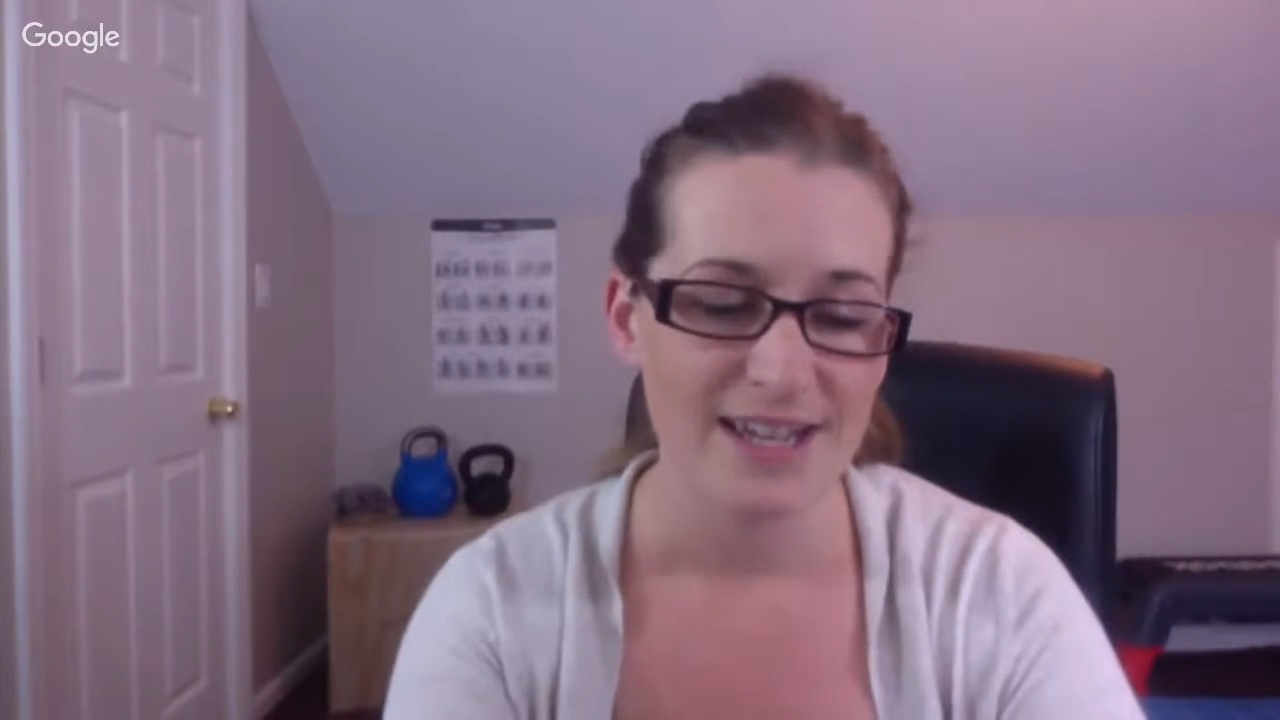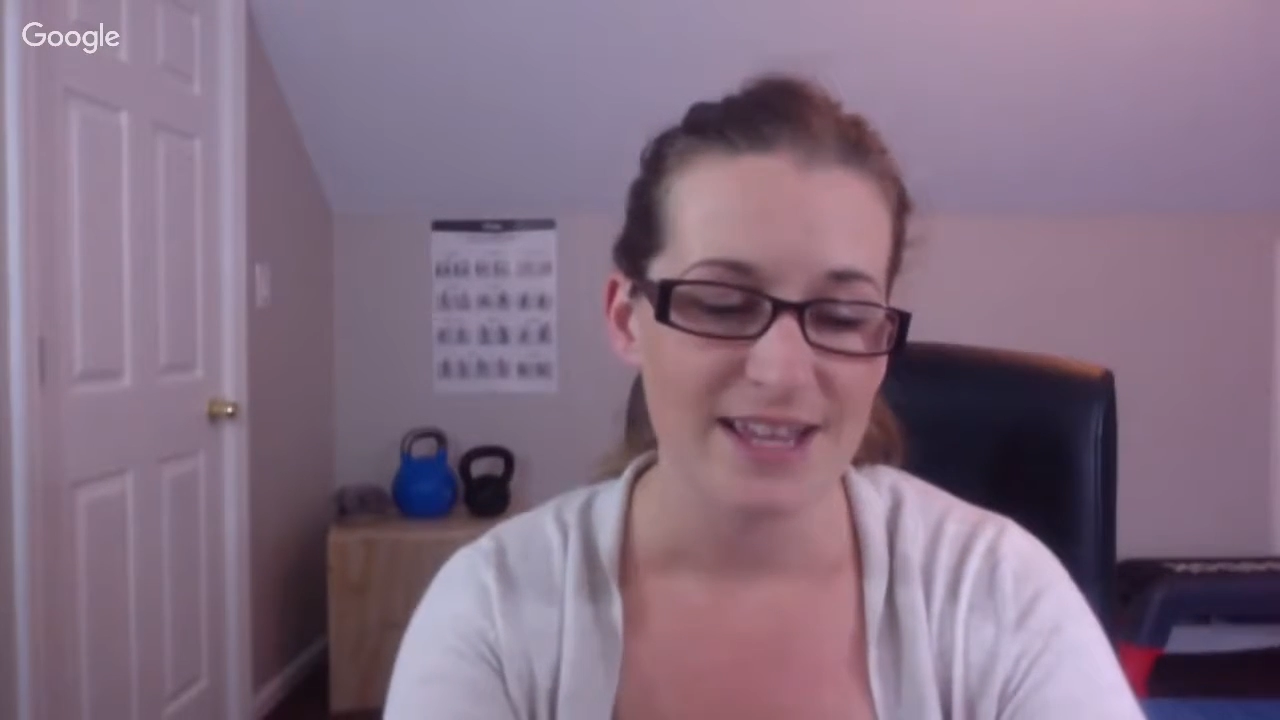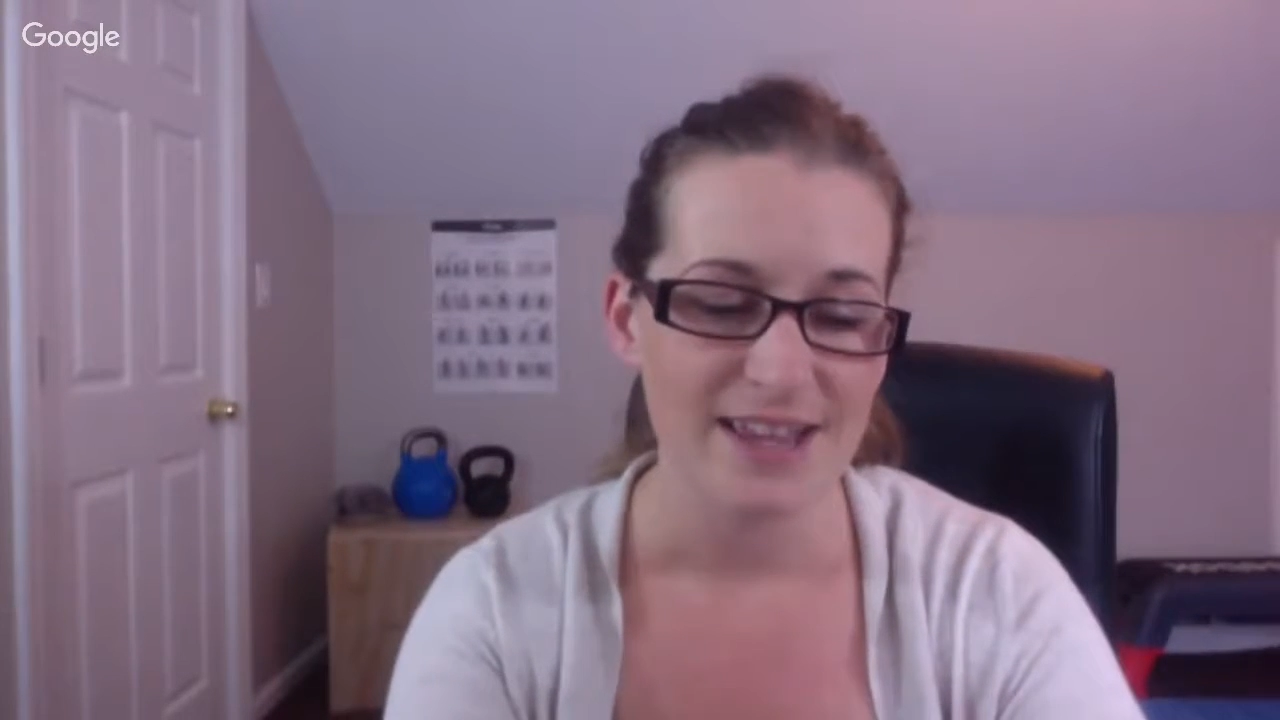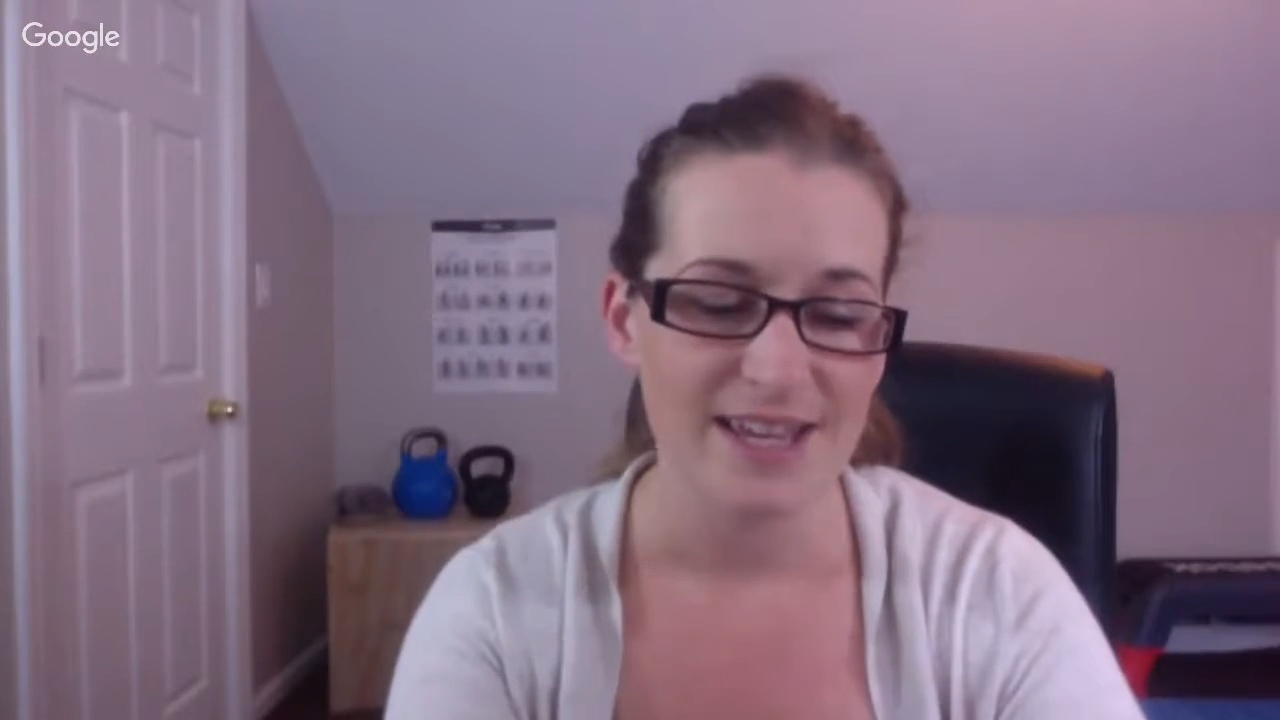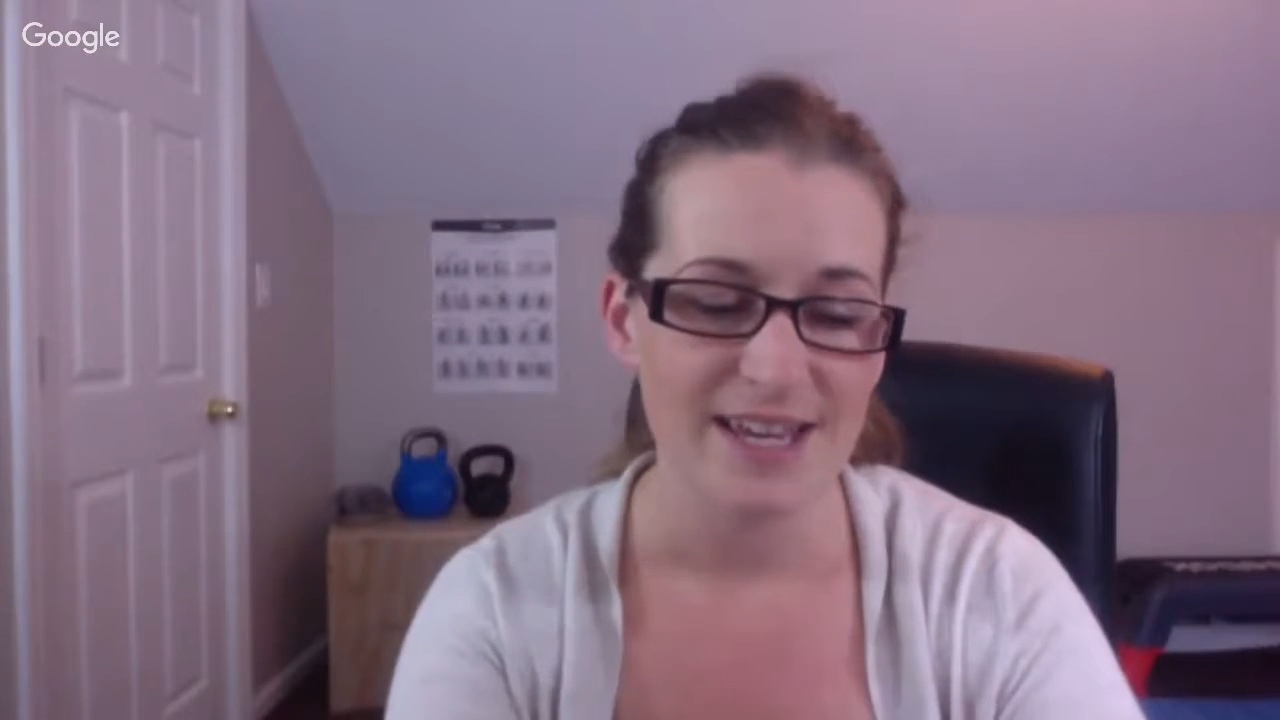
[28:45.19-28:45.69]

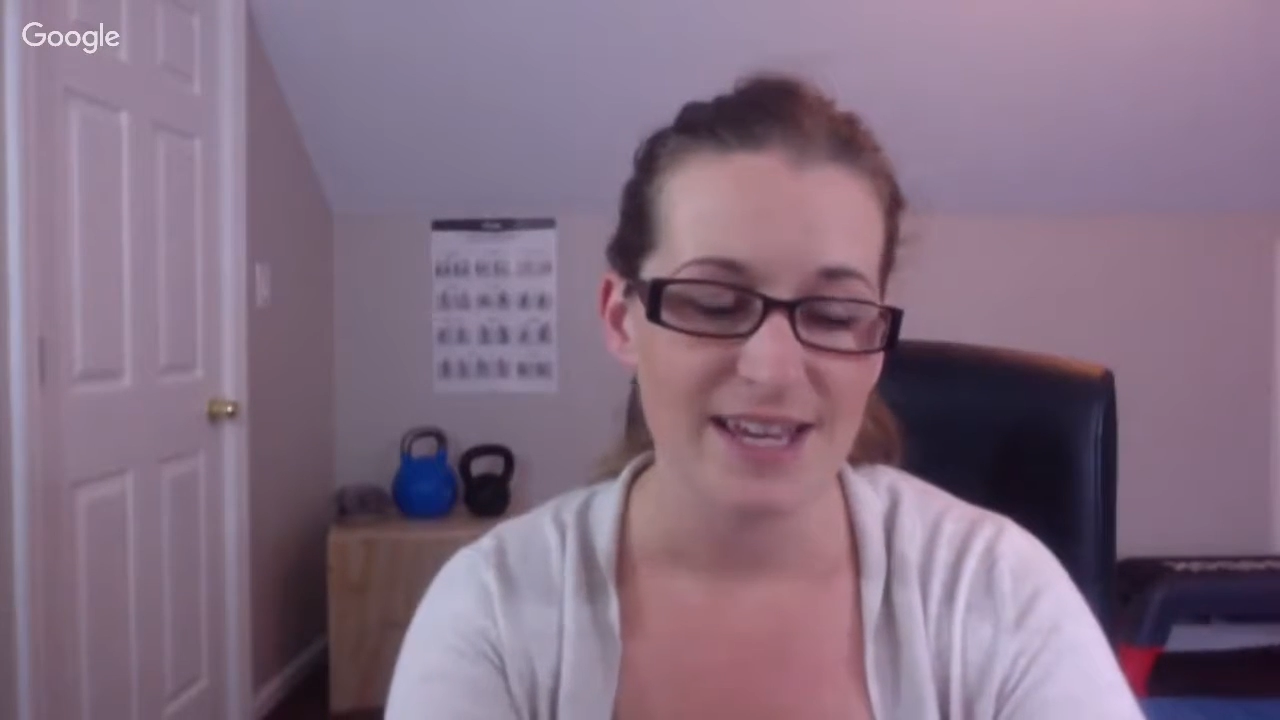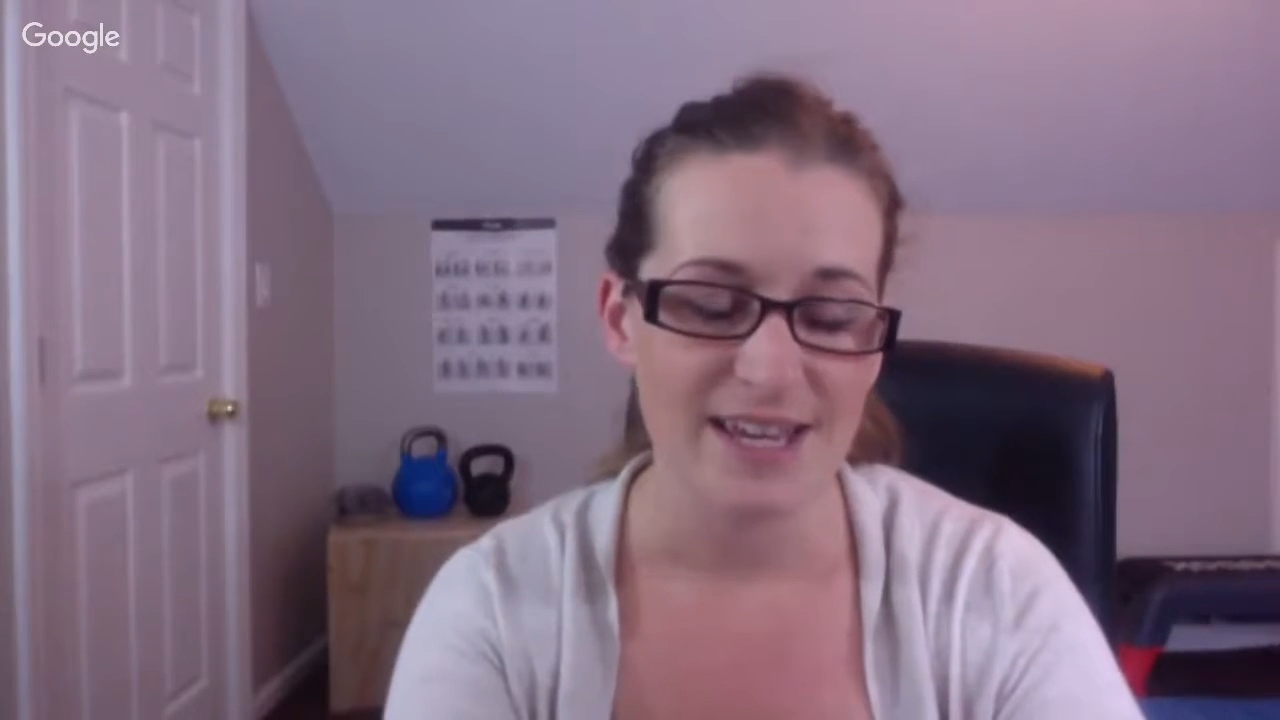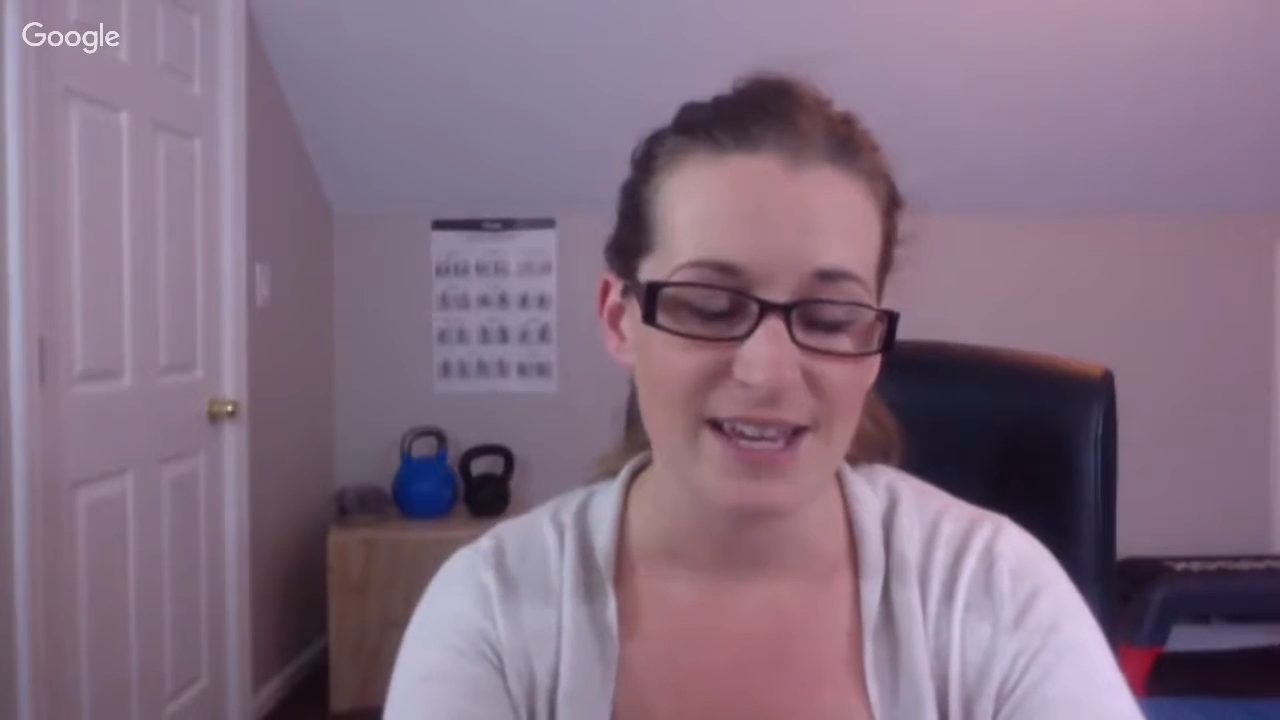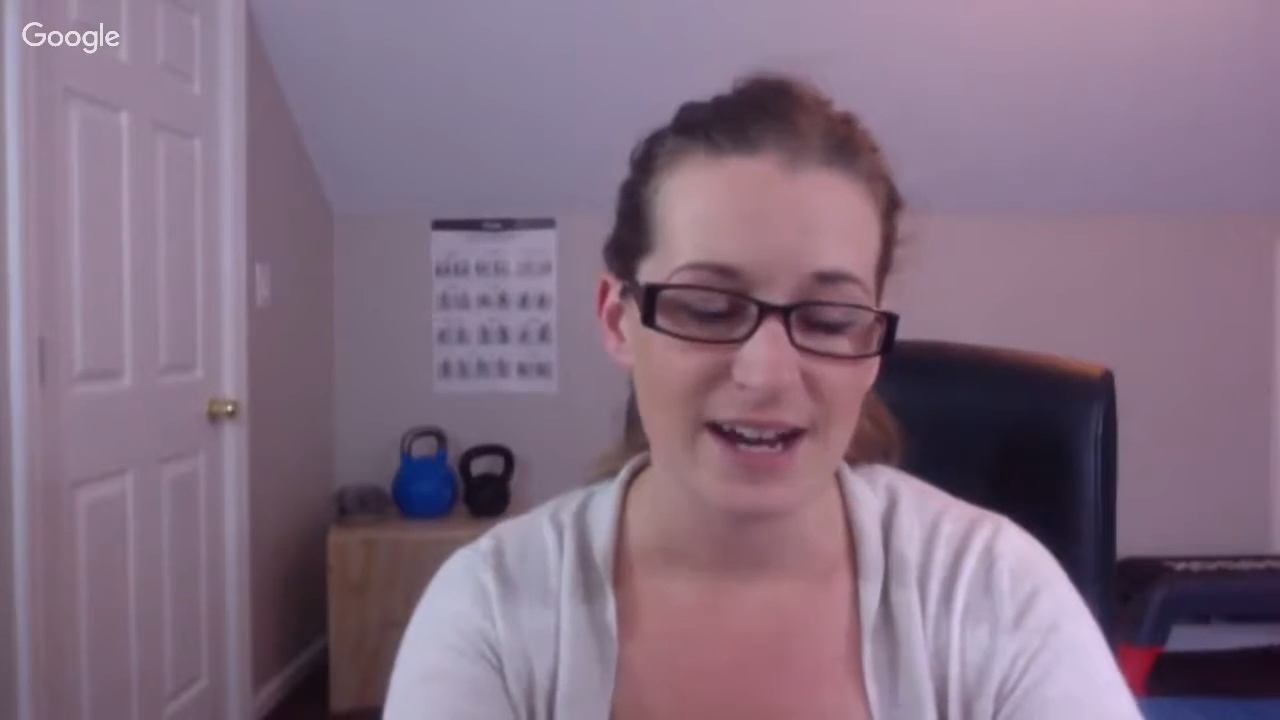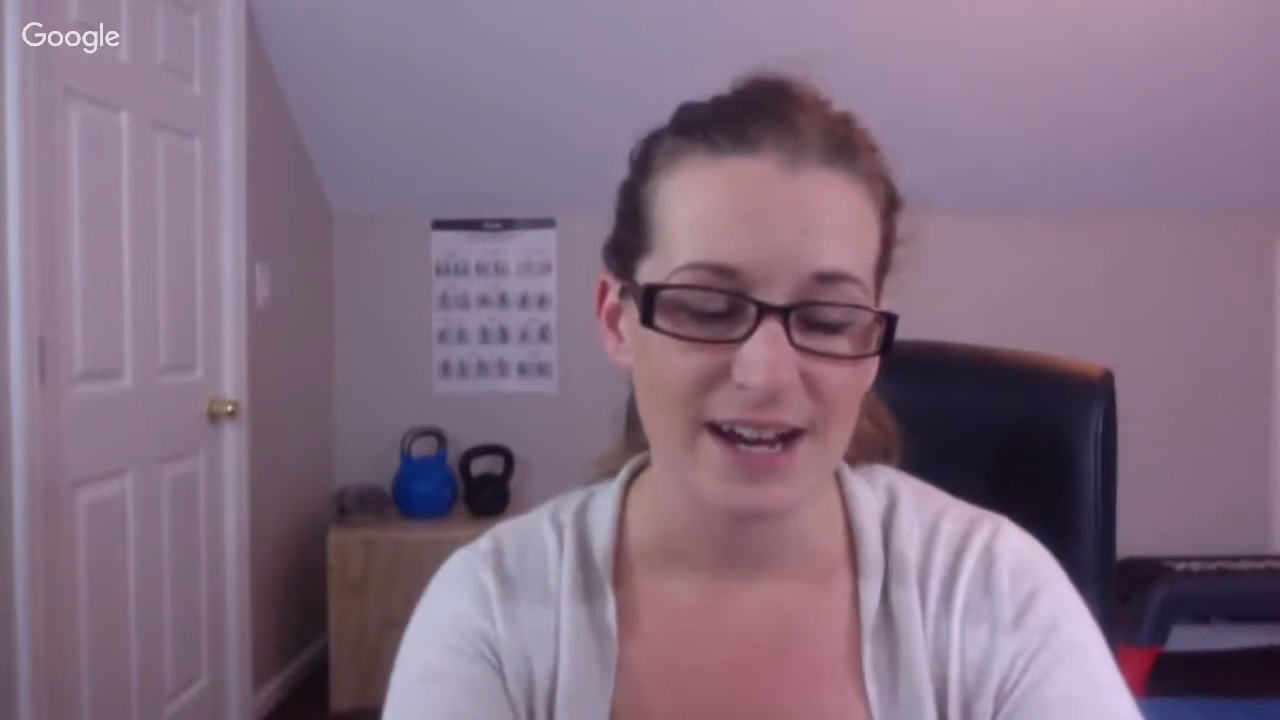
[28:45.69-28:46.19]

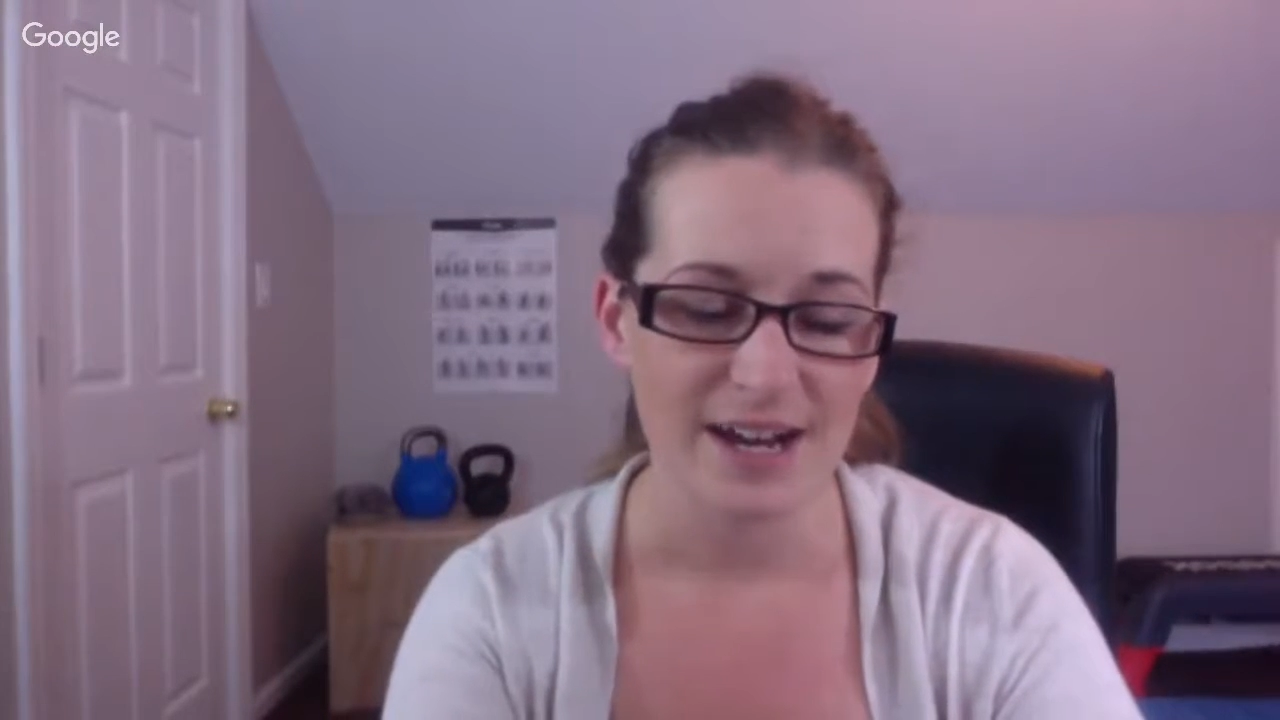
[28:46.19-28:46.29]
the